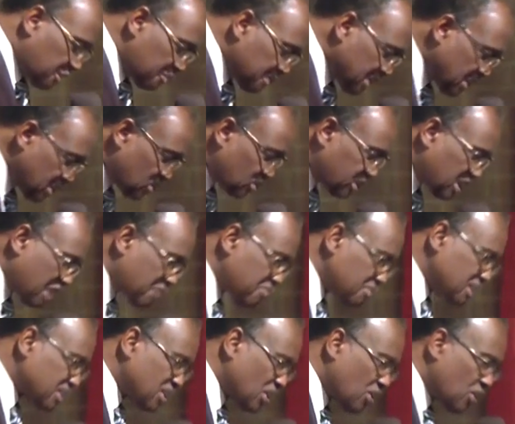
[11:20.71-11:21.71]
"Turn me loose, let
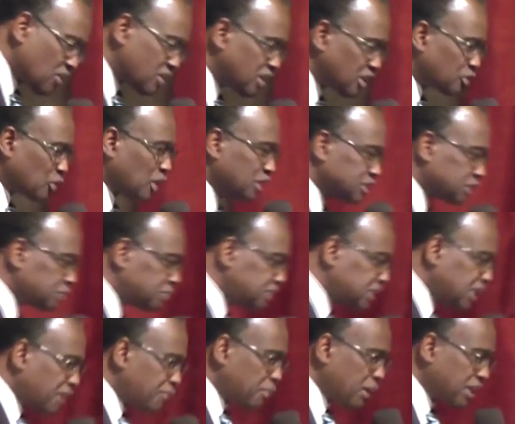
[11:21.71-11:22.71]
me go." In other words,
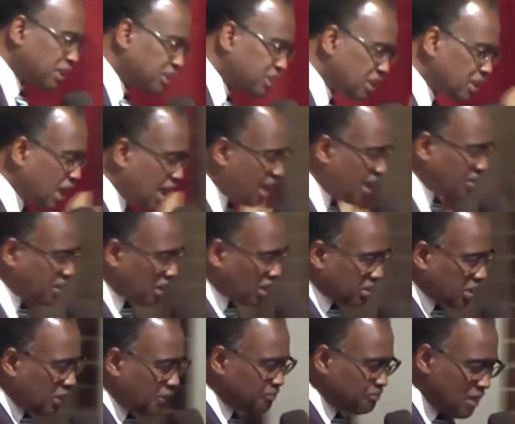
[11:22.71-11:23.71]
daybreak here, I, I, I,
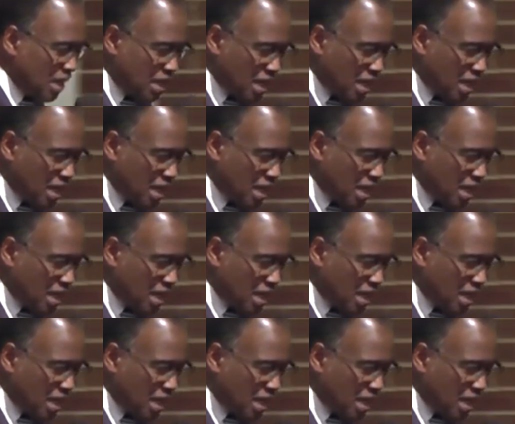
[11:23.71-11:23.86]
can't.